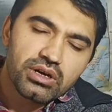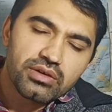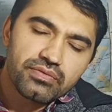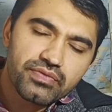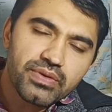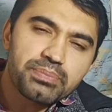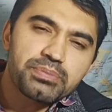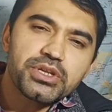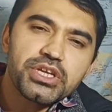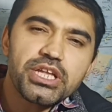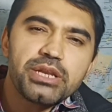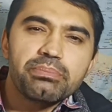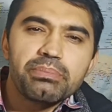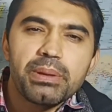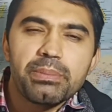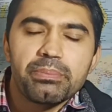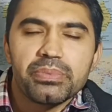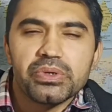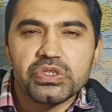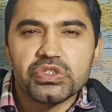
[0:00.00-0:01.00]
15
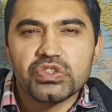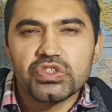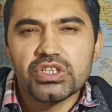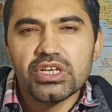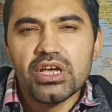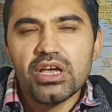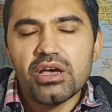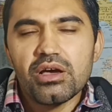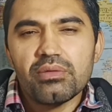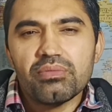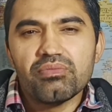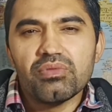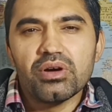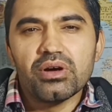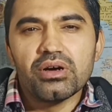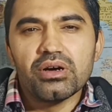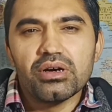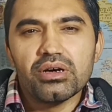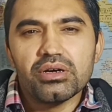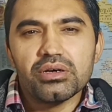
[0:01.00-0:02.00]
members
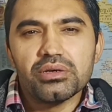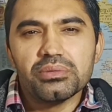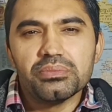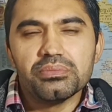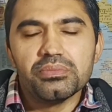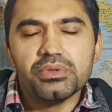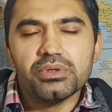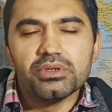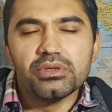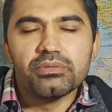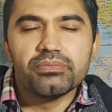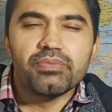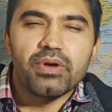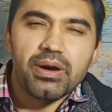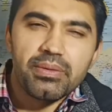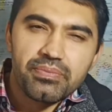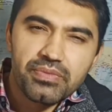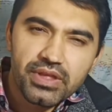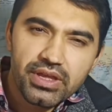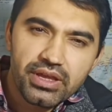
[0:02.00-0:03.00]

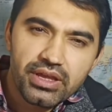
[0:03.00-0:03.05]
from